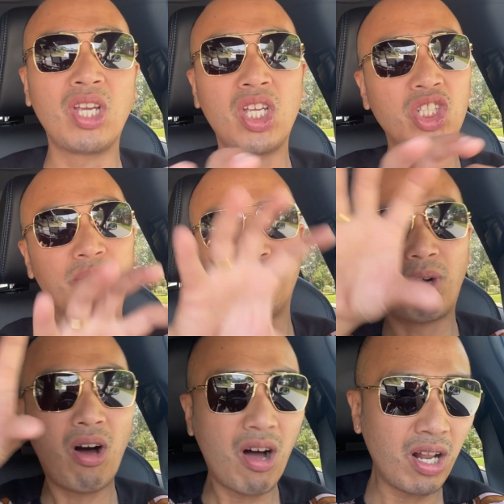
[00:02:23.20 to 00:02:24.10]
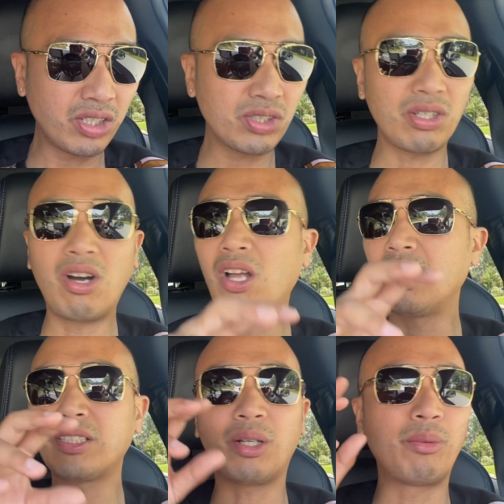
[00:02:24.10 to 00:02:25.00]
small
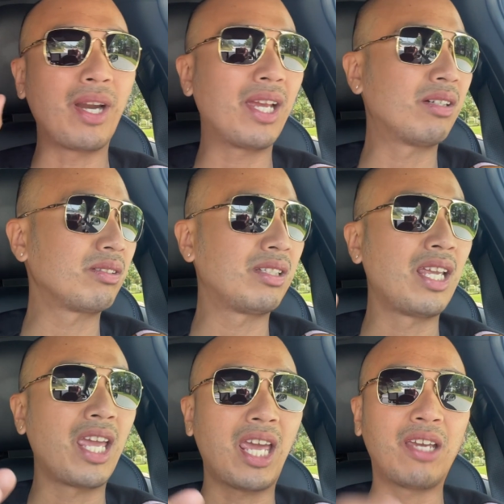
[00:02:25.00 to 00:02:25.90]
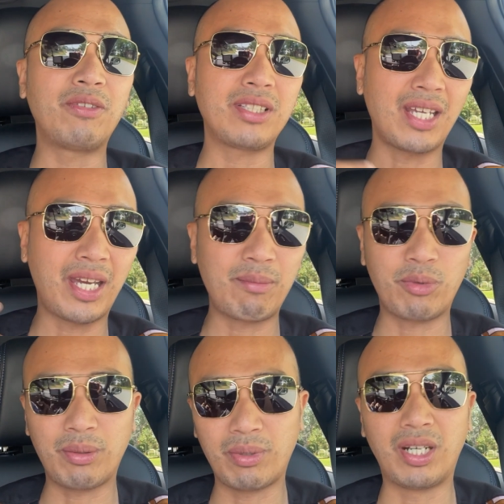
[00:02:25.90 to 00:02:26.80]
stalls around every time
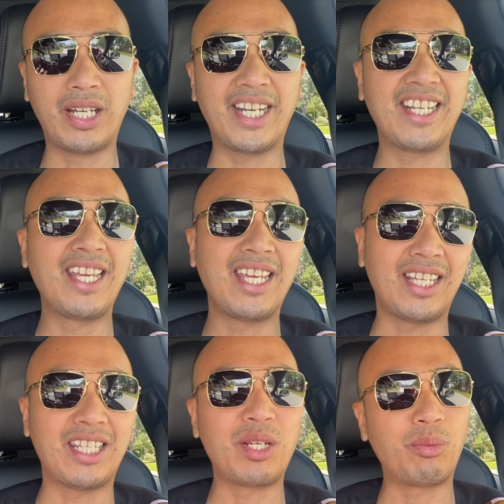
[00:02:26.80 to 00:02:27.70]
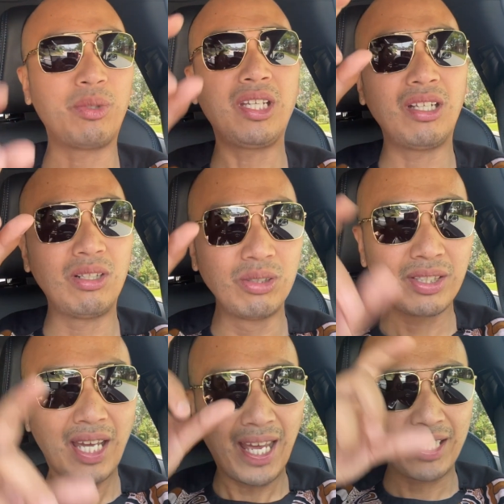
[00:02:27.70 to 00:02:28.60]
we run, and then we look
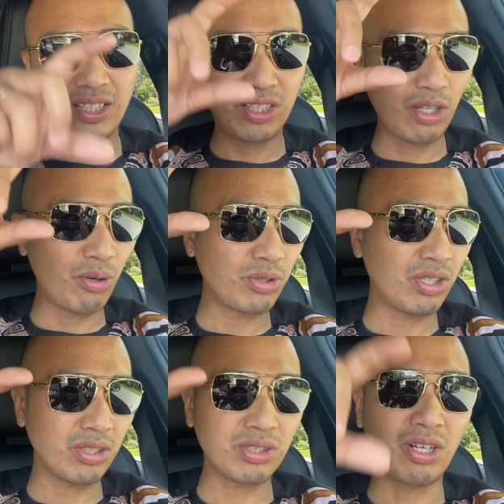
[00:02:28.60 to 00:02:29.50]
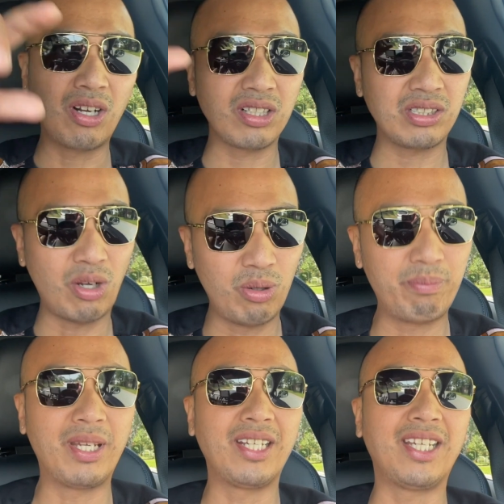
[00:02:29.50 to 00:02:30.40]
at those stalls,
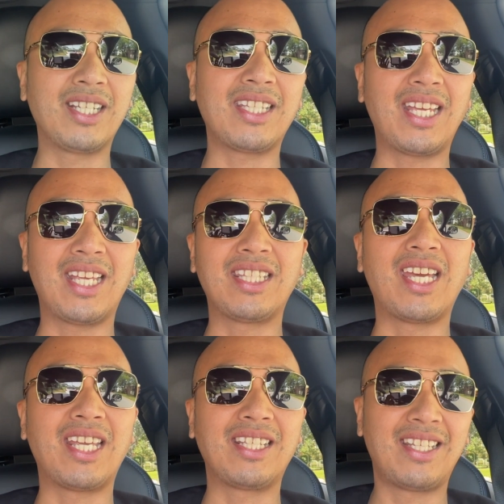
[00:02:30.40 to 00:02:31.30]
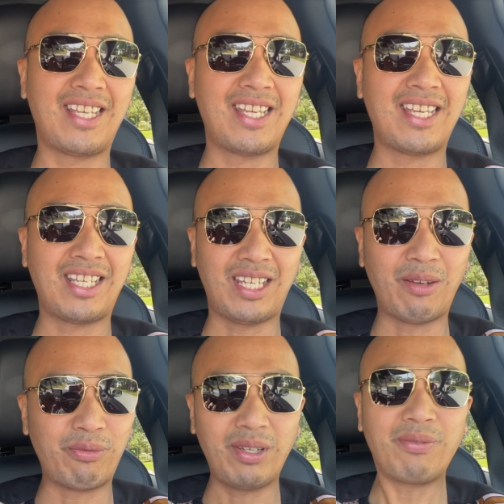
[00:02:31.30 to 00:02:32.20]
open it, and then
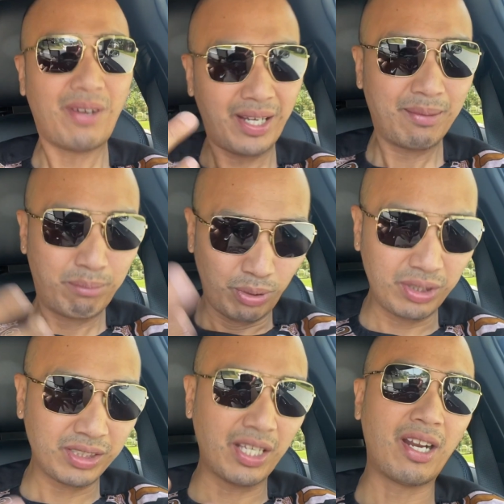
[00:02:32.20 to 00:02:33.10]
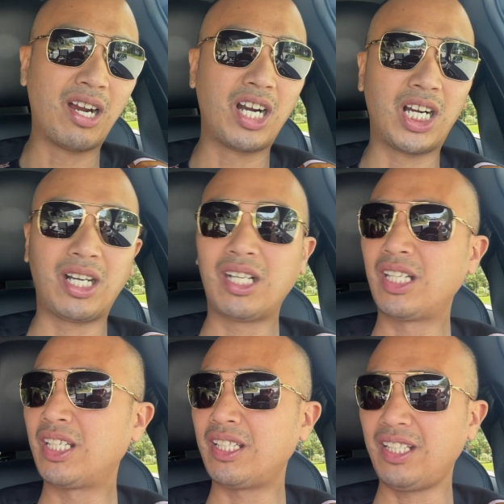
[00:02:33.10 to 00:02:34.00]
if we find books that are
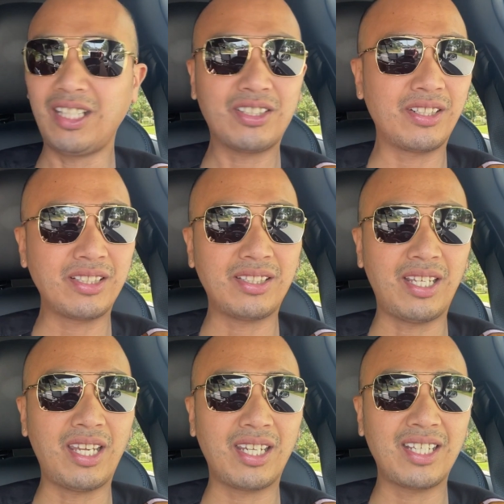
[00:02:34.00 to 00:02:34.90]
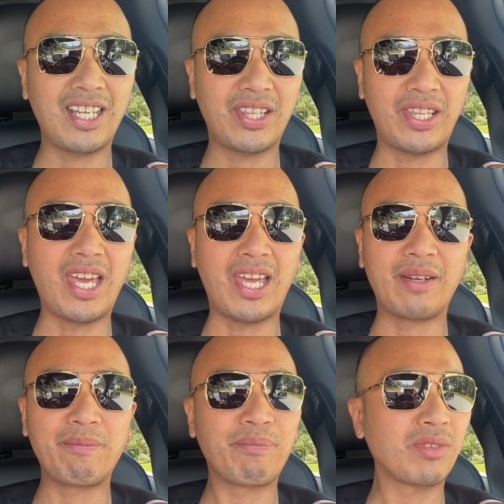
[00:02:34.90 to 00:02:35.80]
interesting,
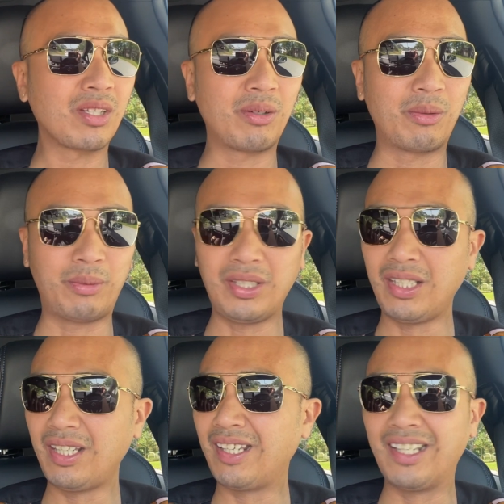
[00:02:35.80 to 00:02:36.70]
then we